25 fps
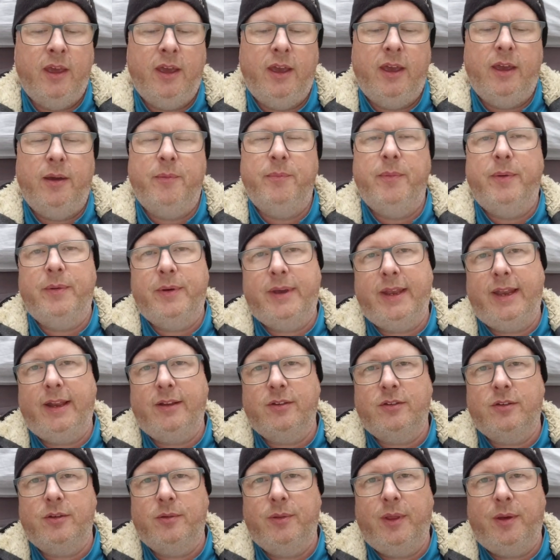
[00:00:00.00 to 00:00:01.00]
I can
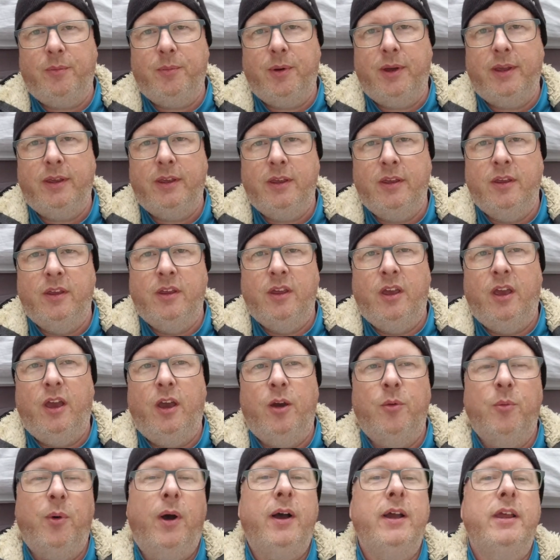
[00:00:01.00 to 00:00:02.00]
answer them that way.
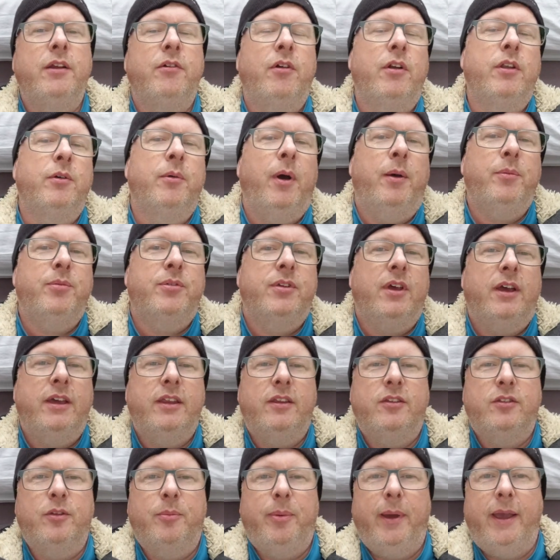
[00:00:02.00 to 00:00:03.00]
And while you're on the website,
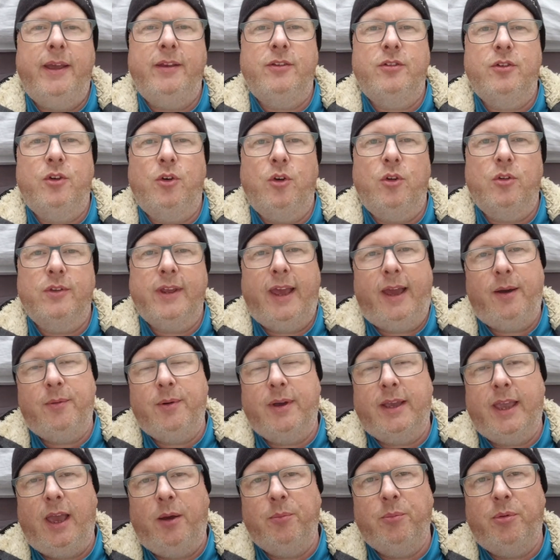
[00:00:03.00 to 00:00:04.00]
there's a page called
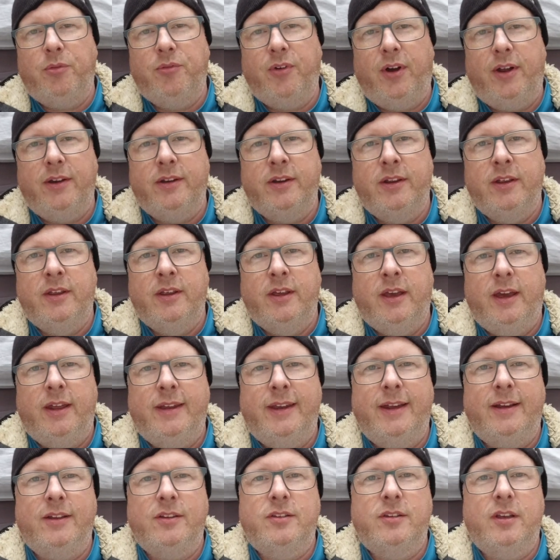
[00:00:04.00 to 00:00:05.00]
Our Campervan, and
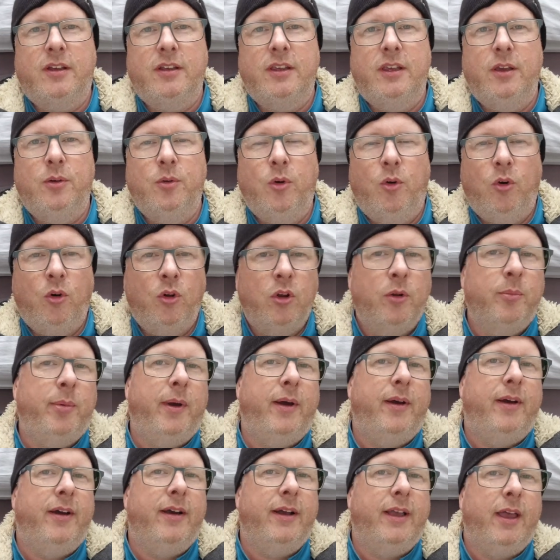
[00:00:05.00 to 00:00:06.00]
that'll tell you all
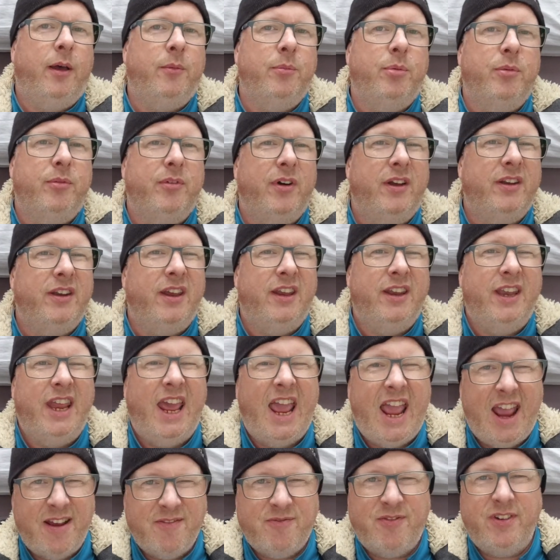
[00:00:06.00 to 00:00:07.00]
about our campervan and
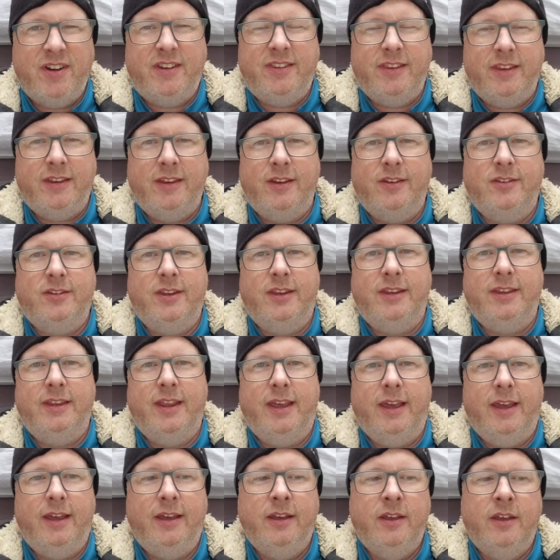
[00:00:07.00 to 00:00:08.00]
everything that's in
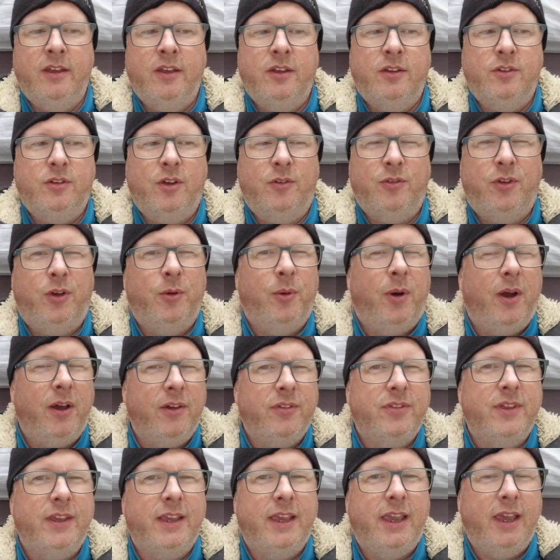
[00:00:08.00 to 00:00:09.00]
there. So if you are
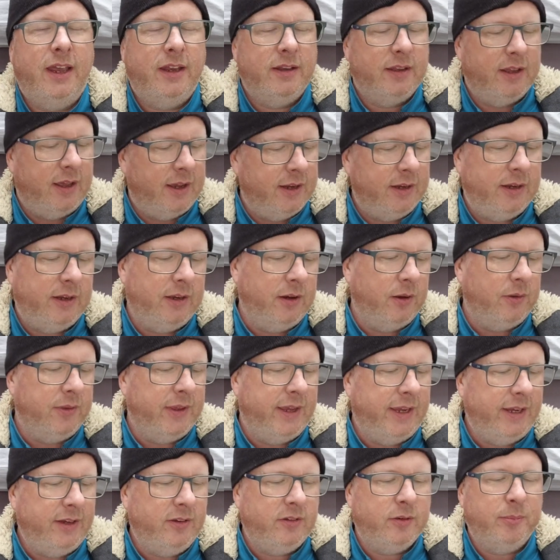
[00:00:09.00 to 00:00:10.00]
thinking, like, you know, the
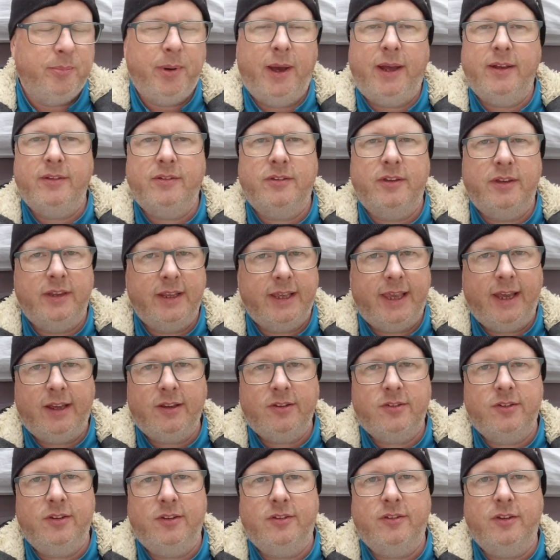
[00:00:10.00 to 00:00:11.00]
heater pads and the
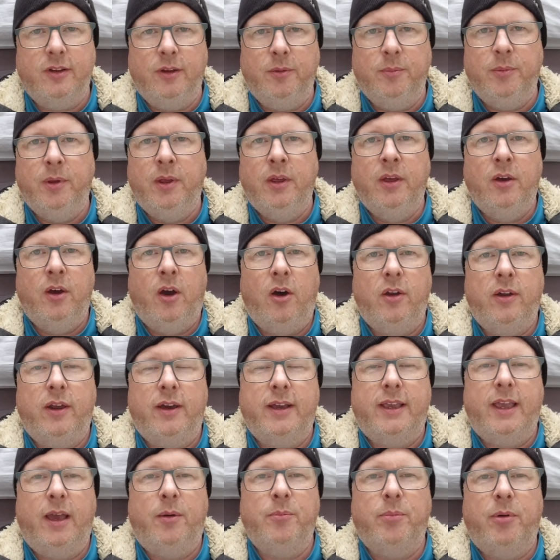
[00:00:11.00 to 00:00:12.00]
gas system on
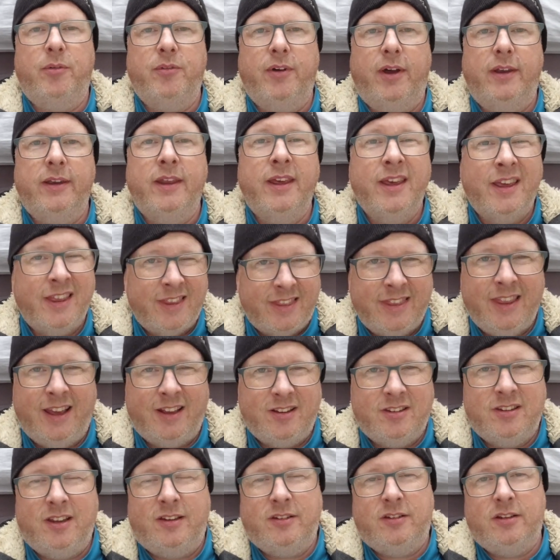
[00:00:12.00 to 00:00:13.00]
our campervan,
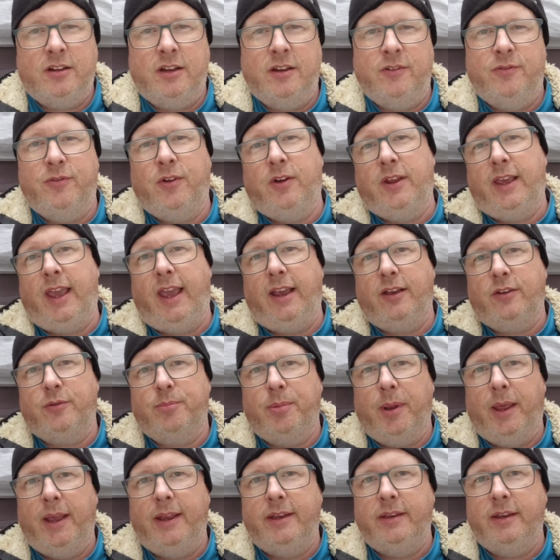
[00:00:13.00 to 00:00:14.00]
that's actually fully
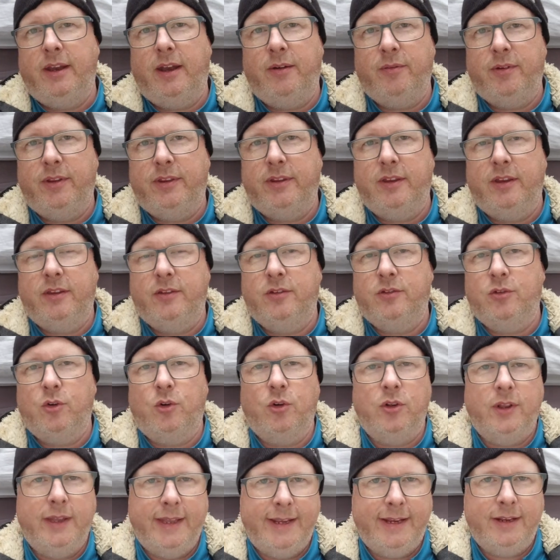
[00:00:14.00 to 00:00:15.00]
explained, and everything's
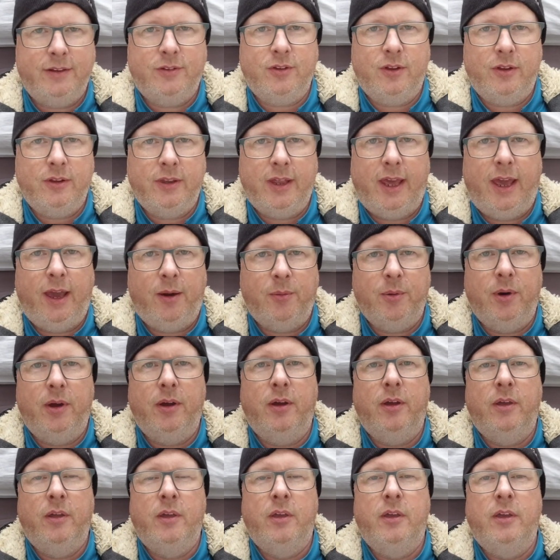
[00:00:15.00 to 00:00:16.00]
all linked on
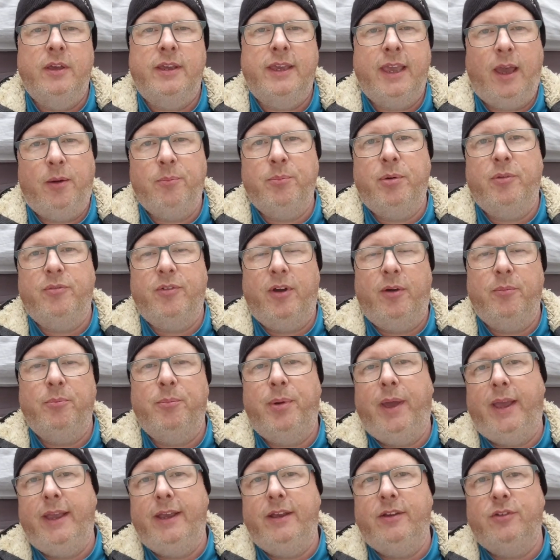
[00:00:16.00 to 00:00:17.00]
our campervan
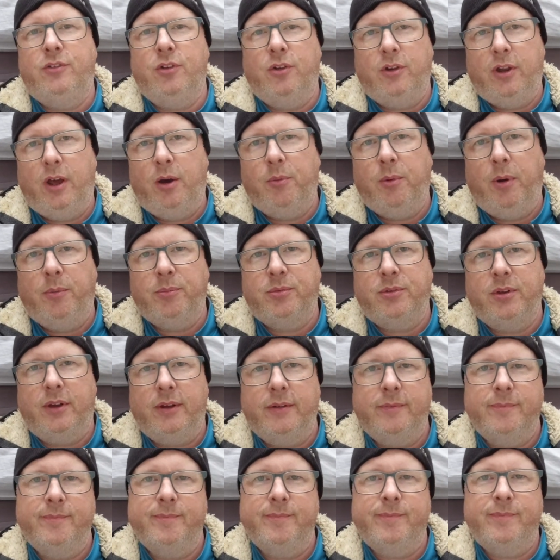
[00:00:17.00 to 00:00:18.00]
page on our
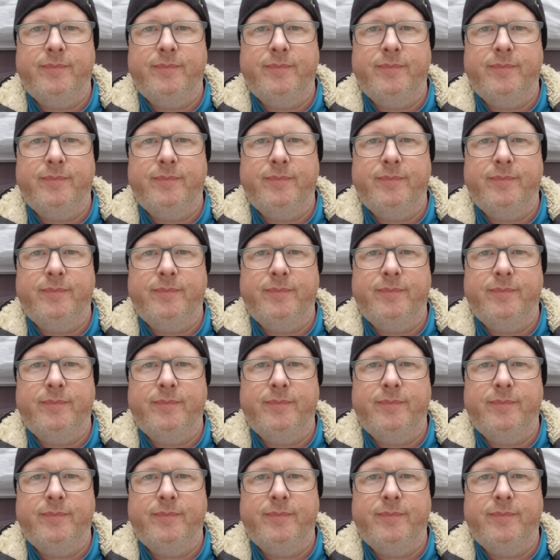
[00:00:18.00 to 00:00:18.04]
website.